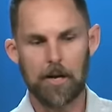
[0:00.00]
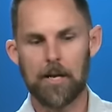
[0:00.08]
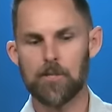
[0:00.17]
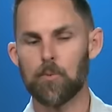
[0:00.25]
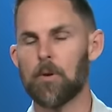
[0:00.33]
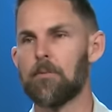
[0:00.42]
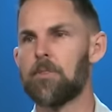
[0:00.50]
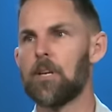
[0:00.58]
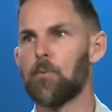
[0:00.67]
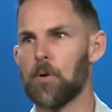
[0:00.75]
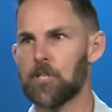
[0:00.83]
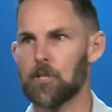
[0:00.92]
is one of the
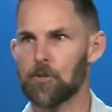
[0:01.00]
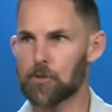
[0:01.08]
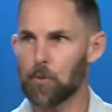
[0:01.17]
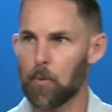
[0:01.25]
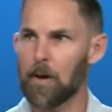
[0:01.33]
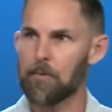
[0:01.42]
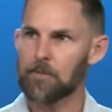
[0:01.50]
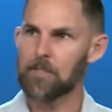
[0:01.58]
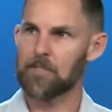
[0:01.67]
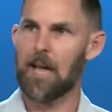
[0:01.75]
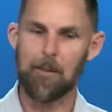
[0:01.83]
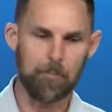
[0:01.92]
original 12
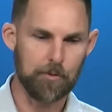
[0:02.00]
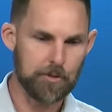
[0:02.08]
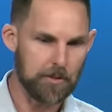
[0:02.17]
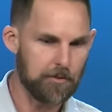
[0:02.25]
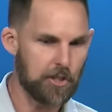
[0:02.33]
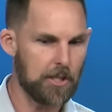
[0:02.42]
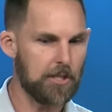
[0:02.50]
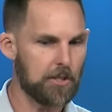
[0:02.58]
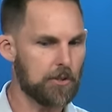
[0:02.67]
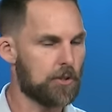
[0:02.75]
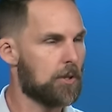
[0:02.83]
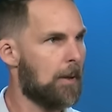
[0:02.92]
disciples of
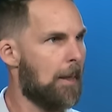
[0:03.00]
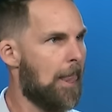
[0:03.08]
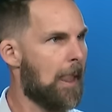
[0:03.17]
Jesus.